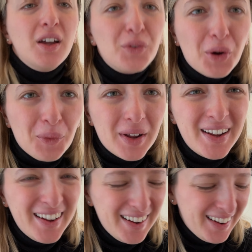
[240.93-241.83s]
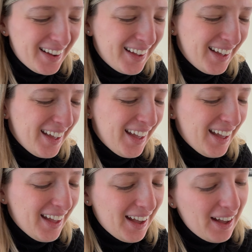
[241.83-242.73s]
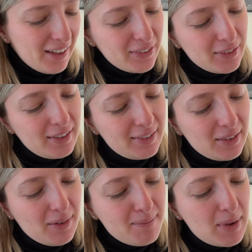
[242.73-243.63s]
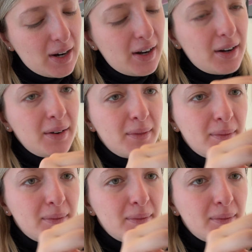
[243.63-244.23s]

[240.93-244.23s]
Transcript: wrong way. So this on bar